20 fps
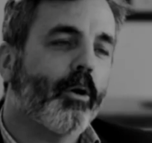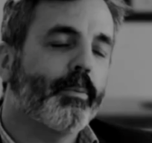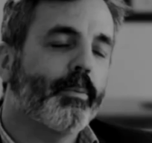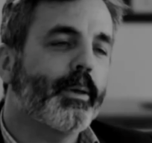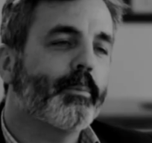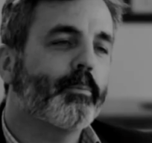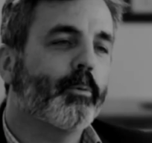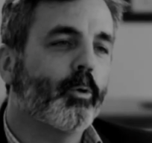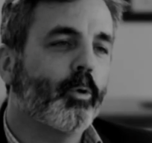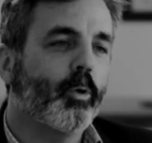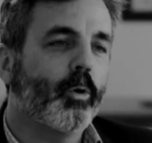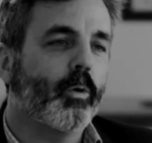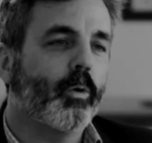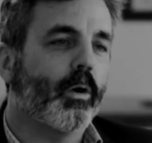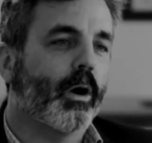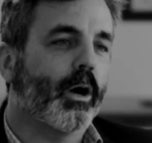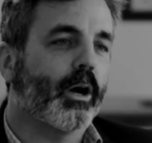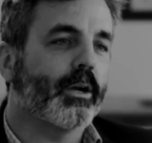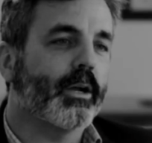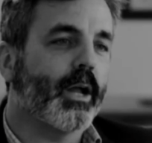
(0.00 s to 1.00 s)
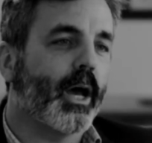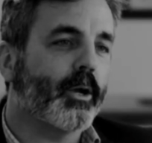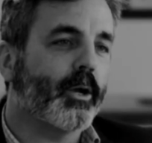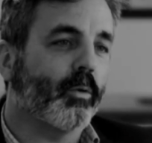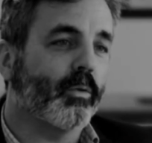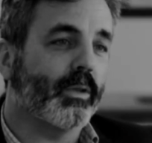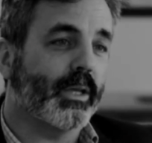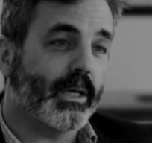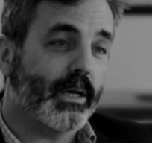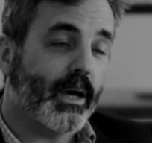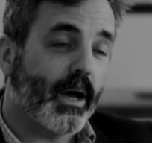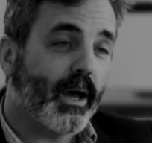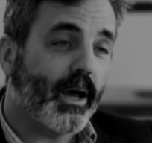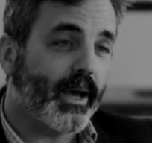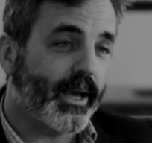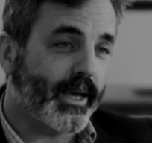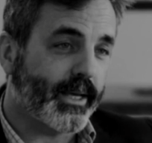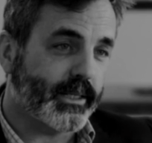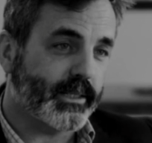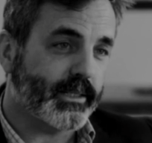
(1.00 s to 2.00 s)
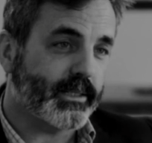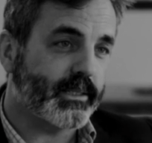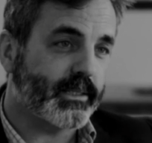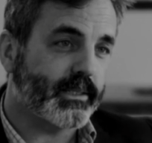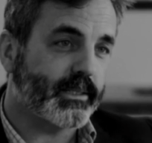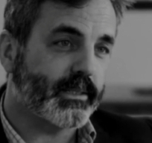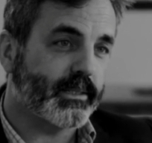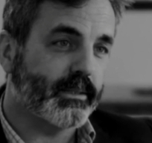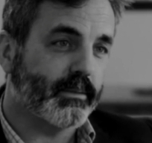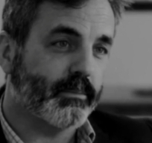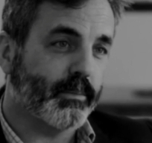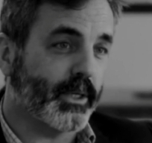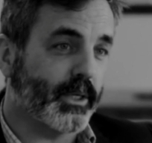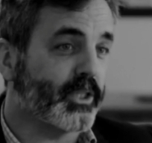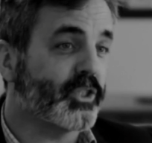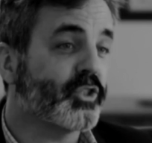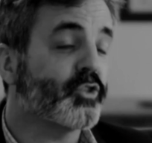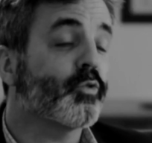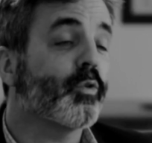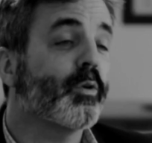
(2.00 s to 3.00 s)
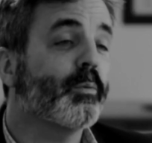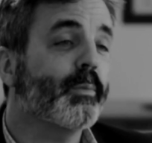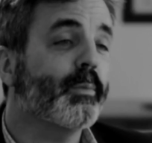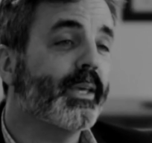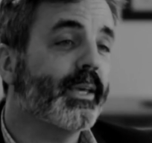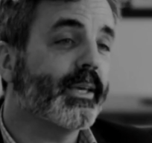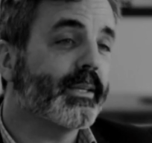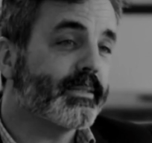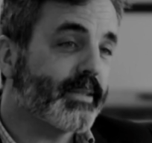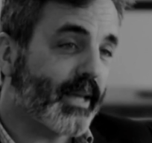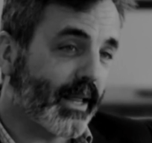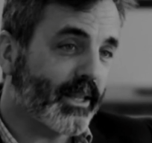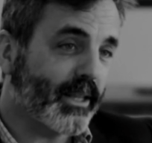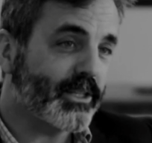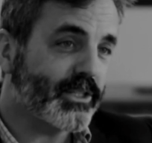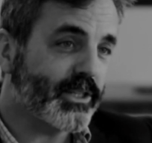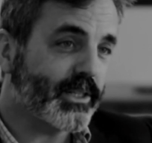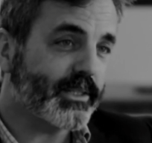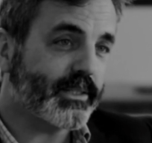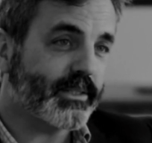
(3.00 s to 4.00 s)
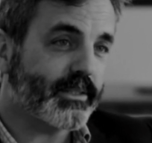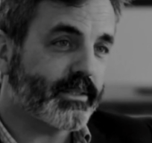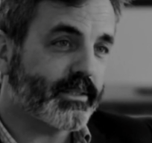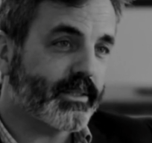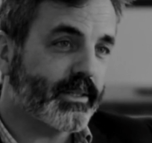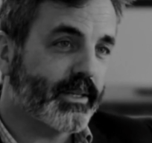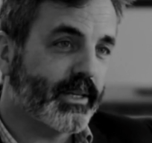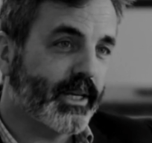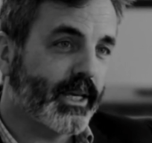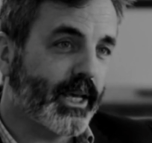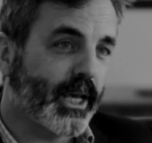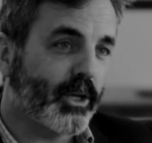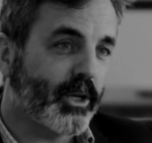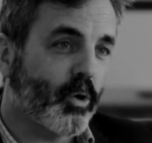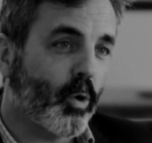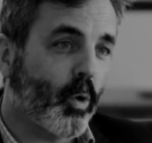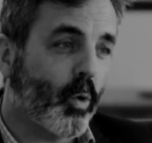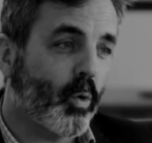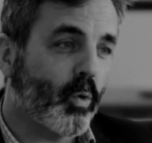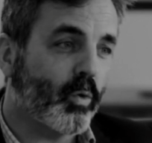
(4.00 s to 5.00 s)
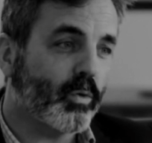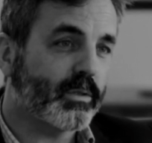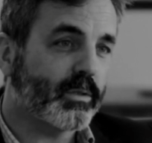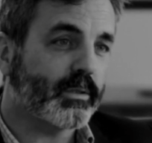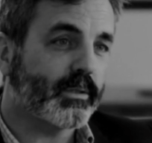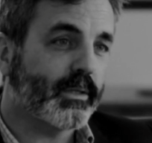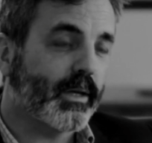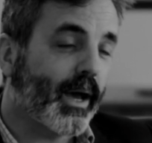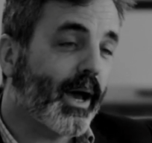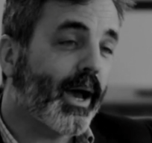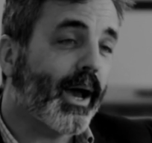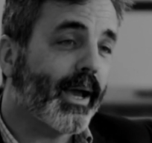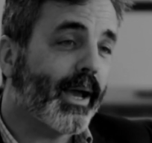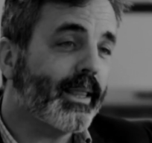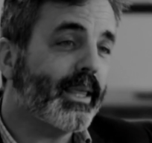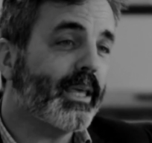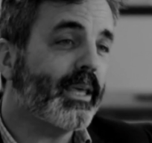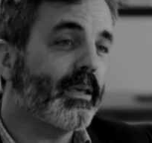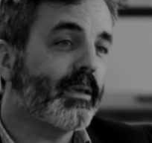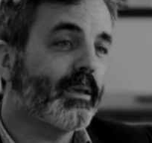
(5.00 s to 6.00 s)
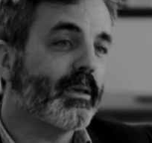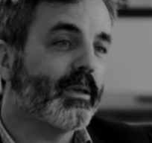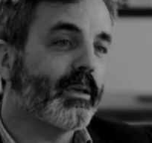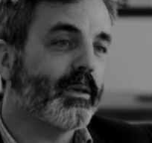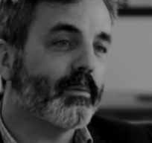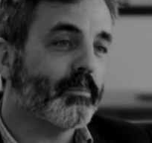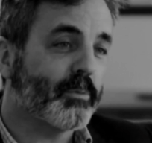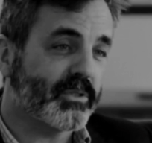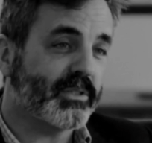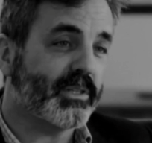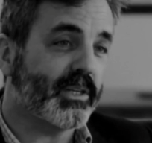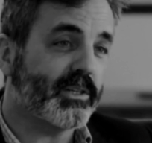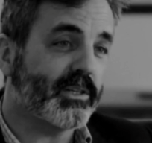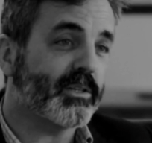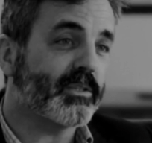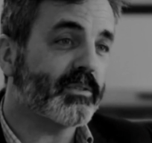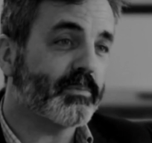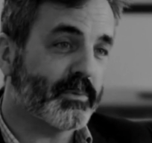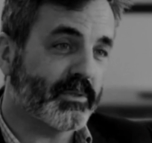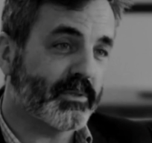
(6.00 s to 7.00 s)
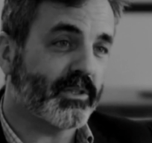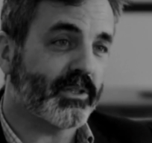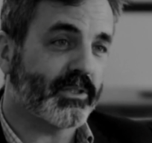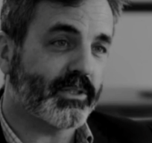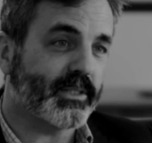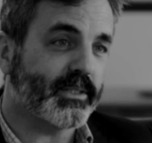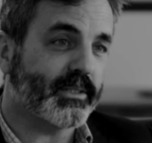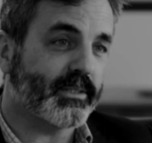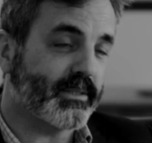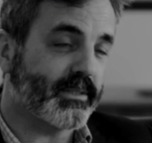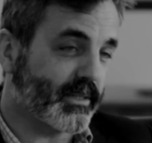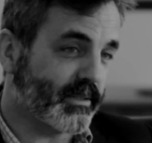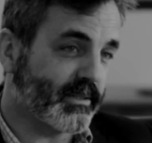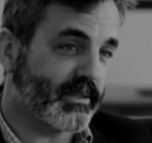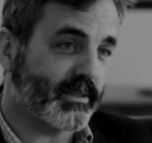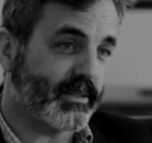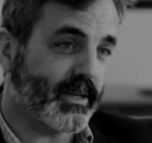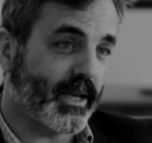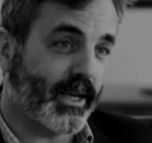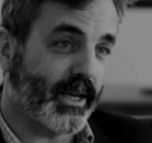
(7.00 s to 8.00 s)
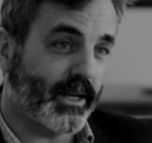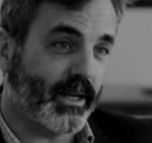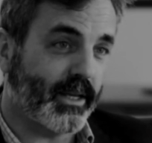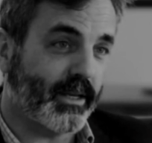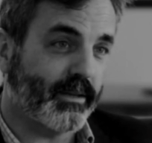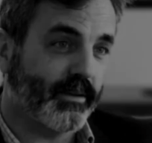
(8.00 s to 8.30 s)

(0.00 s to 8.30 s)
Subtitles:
people who are not only kind, but extremely intelligent and hold highly prestigious positions in society.